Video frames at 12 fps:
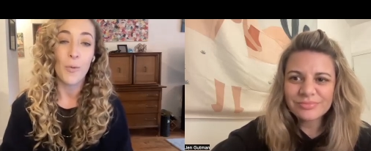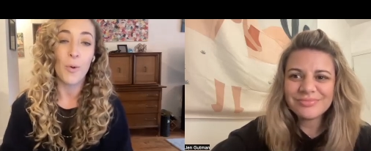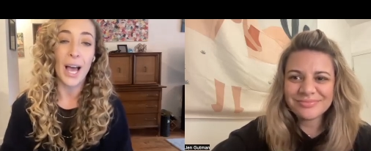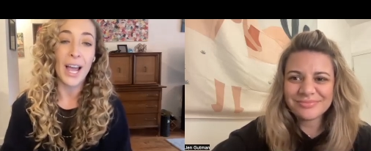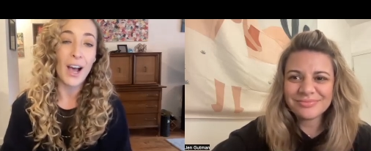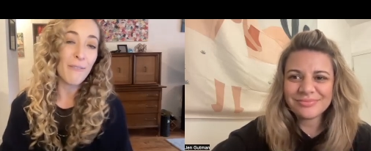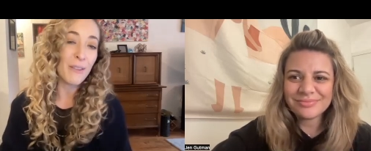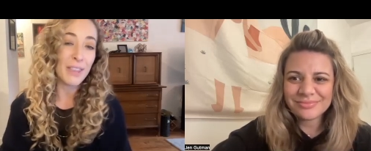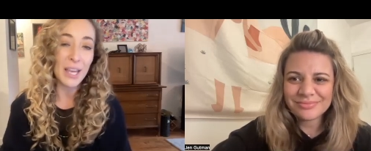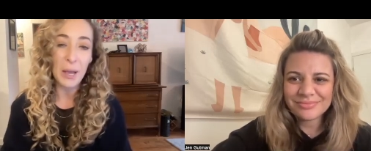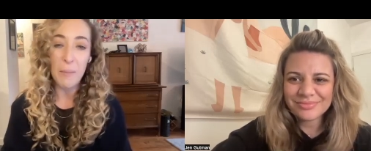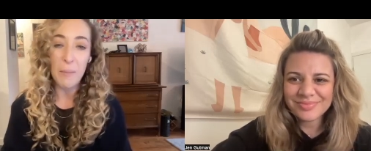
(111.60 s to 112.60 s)
Speaker 1: What I
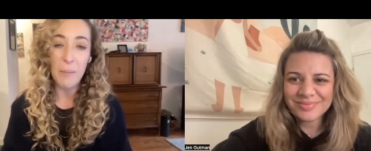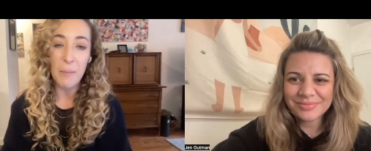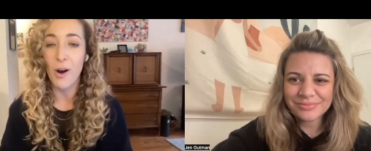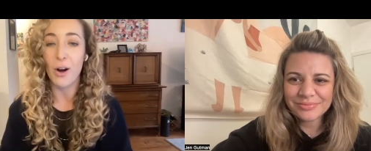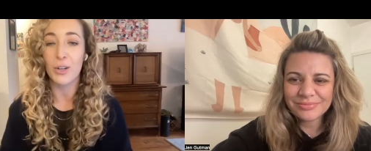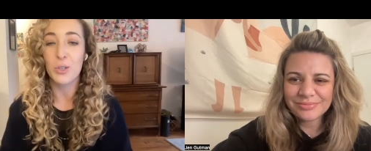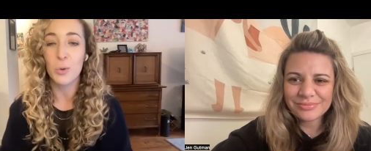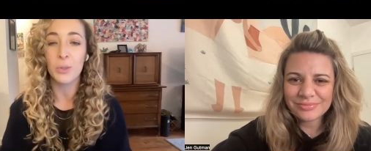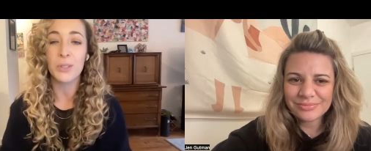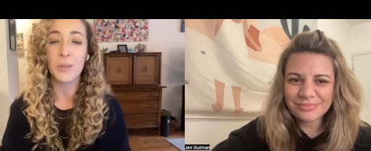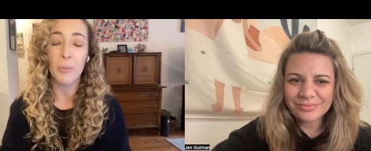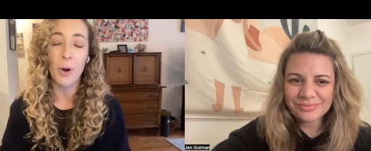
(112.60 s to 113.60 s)
often think about are
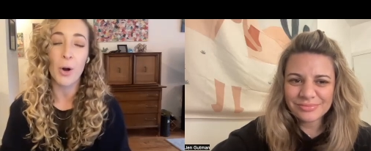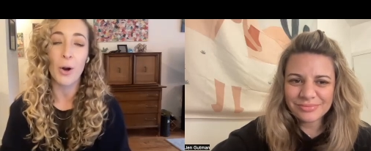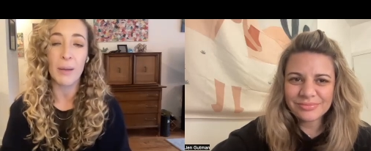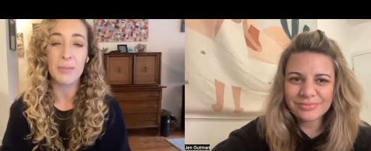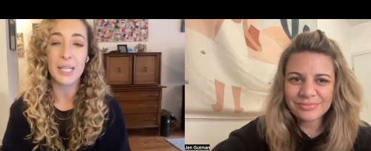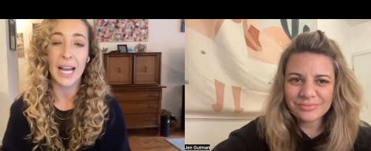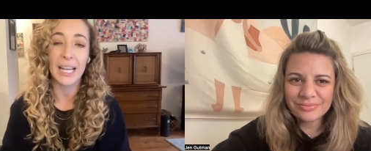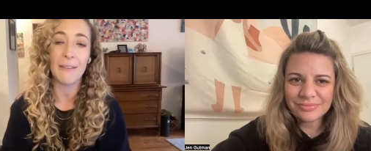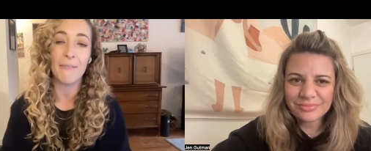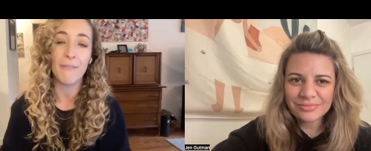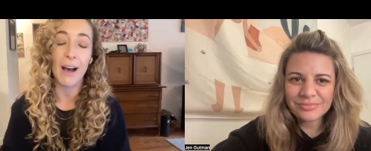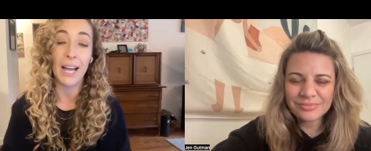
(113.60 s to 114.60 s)
tools and programs that I
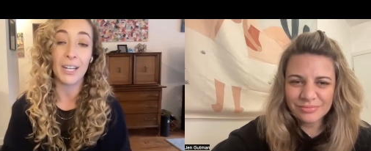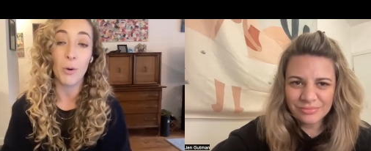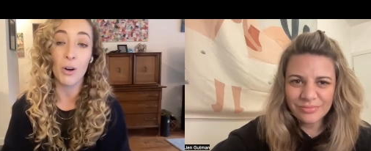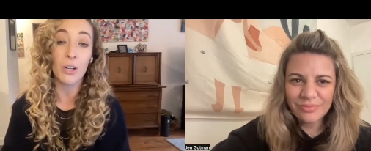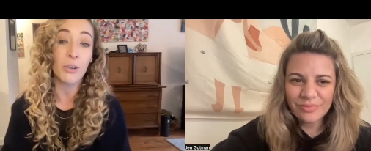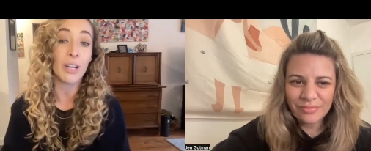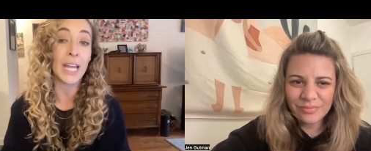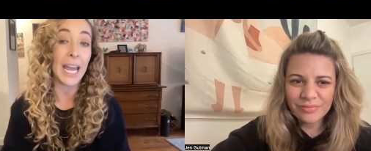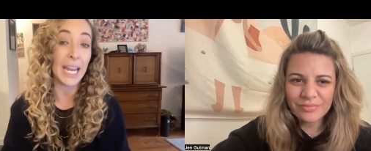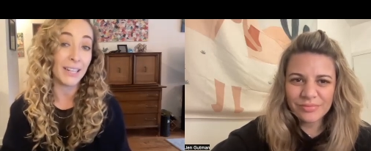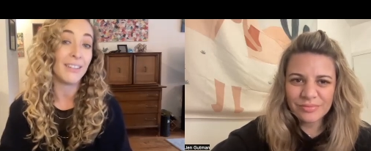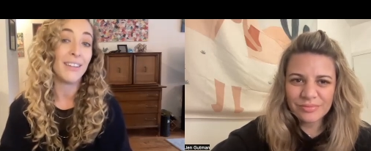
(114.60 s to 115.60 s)
can find or
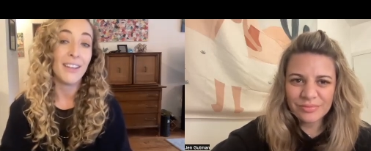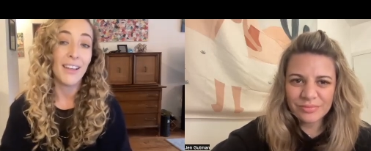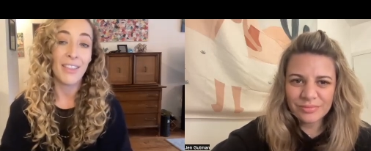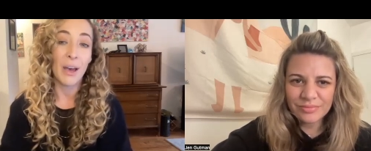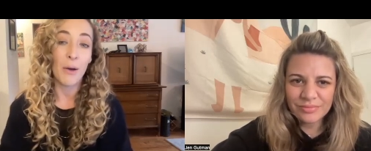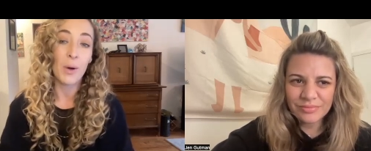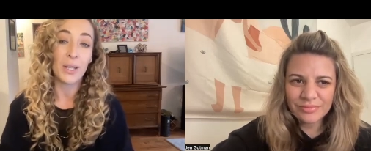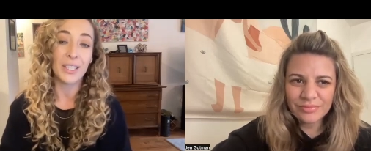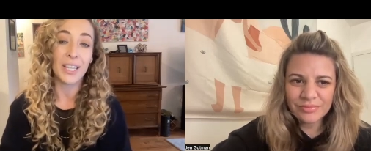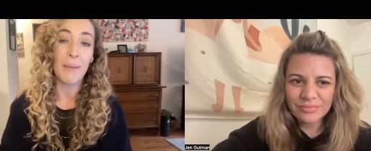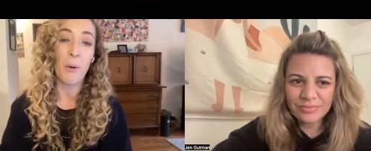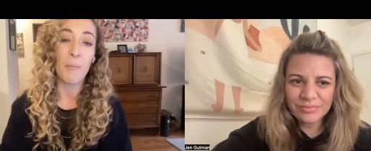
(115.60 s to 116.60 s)
create that
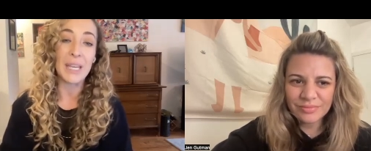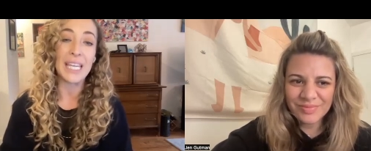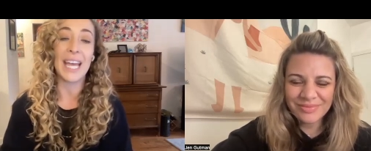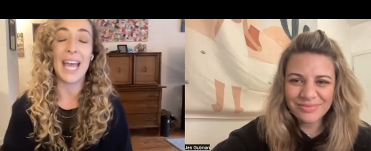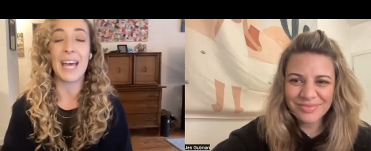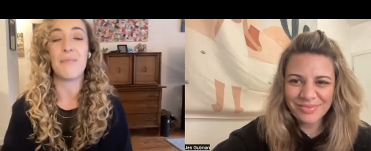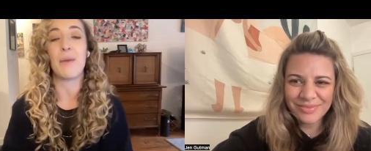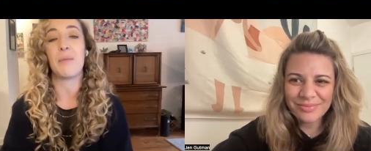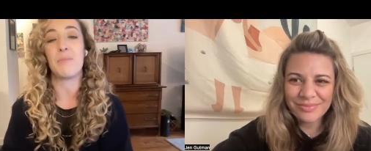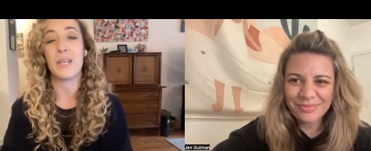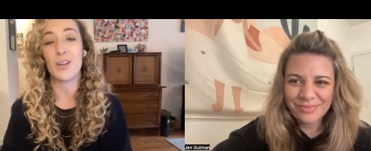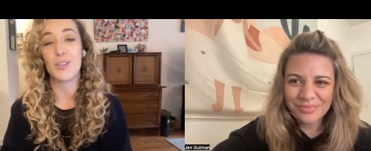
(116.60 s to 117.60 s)
will enable me and
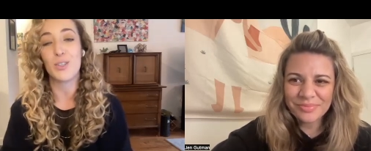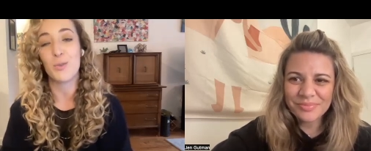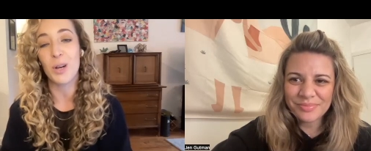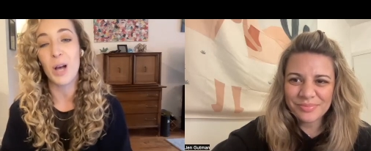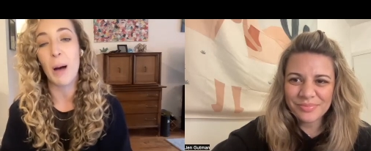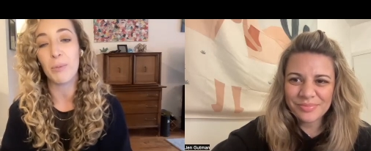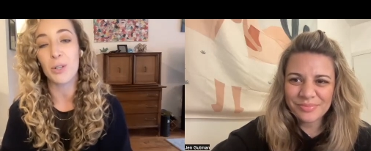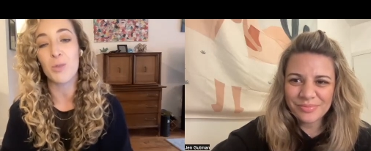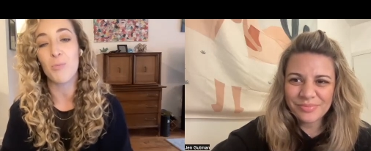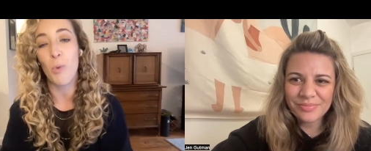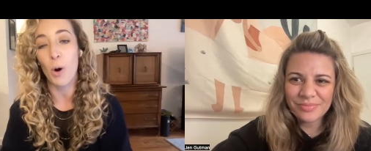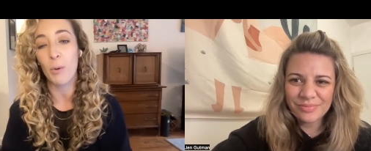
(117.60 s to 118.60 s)
my peers to
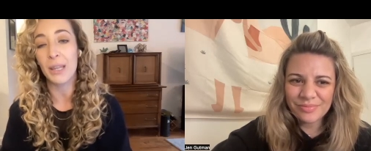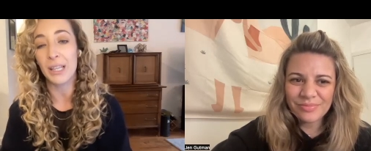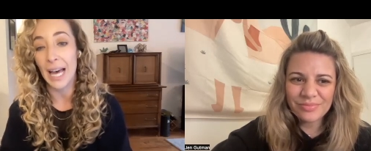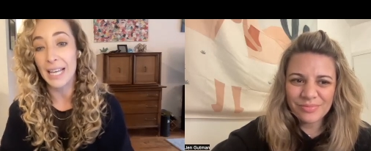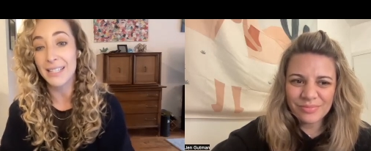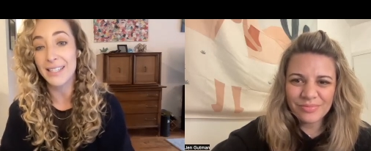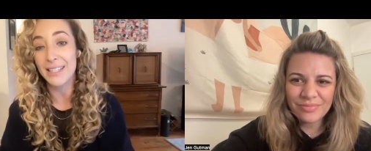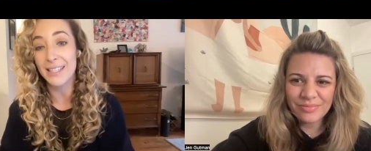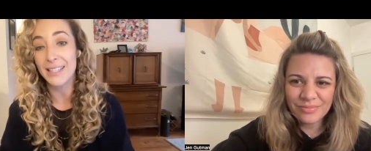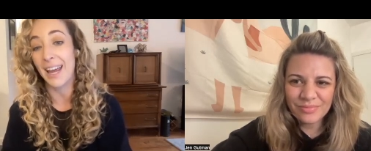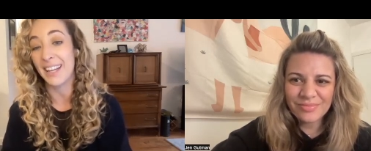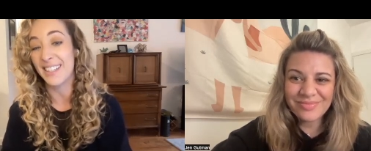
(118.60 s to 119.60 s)
accomplish more with less
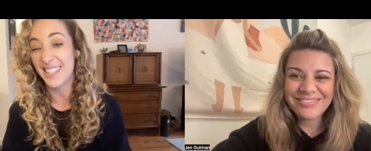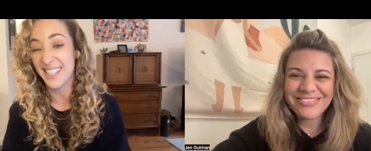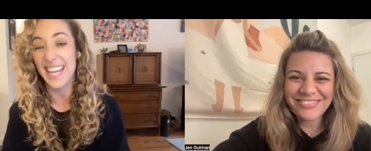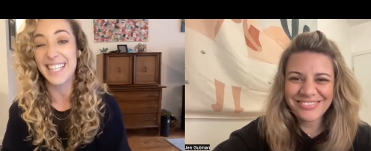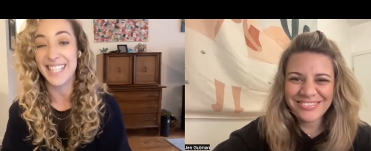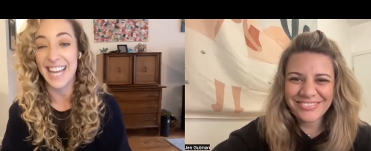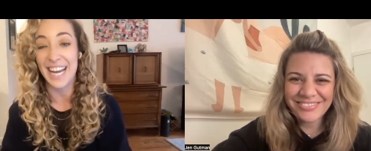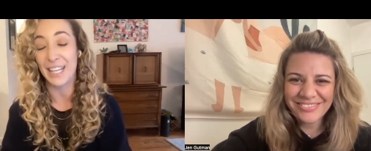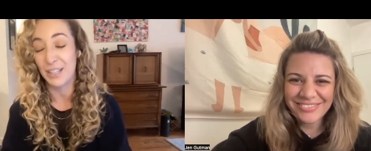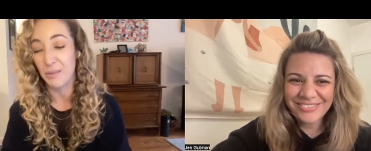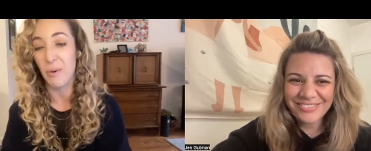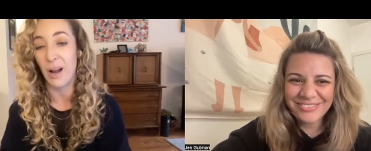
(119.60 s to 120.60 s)
and stay
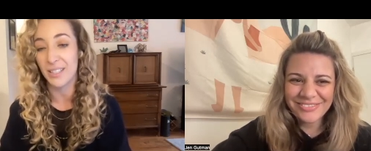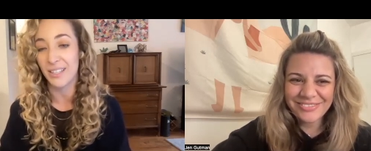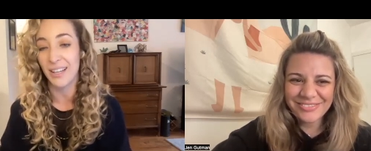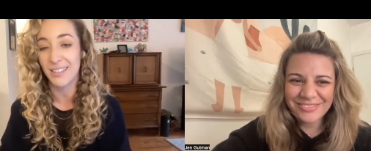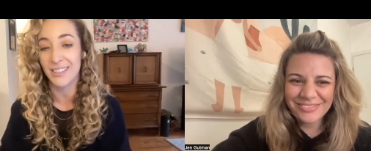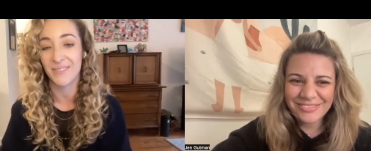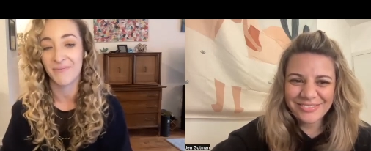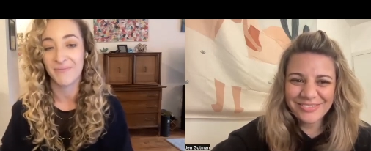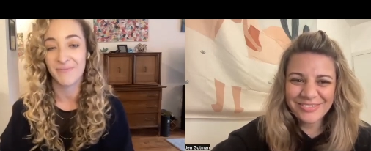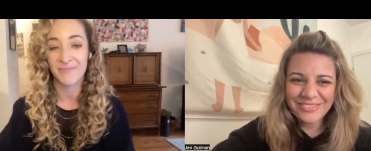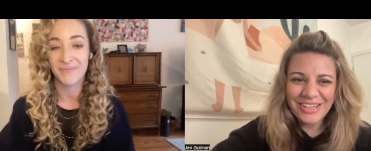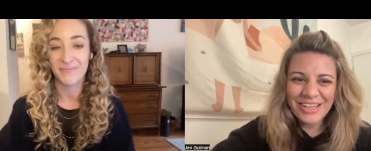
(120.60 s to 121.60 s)
sane in the process.
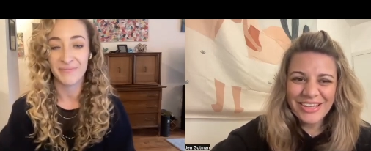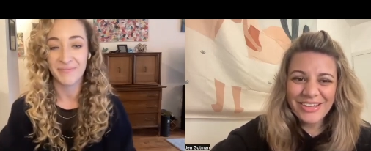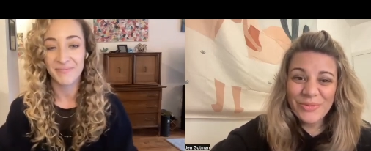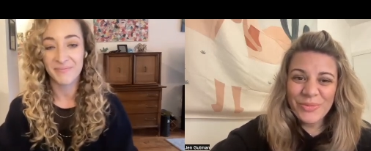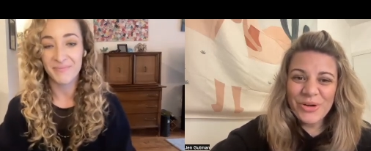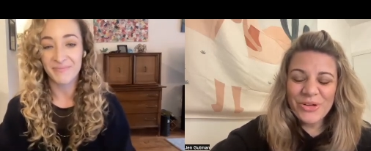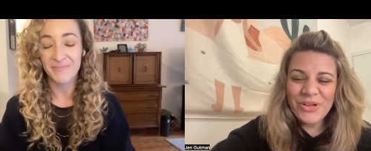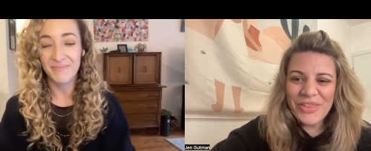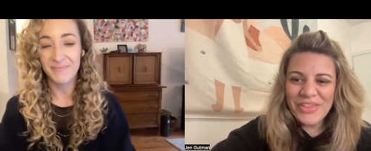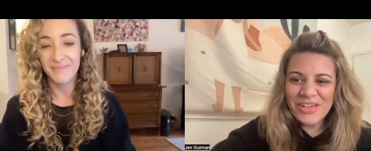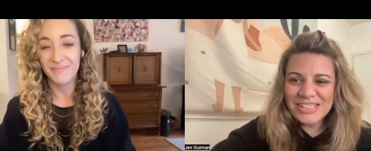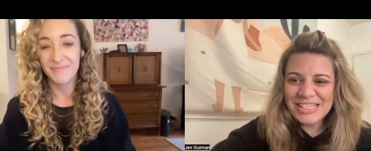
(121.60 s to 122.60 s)
Speaker 2: Well, I think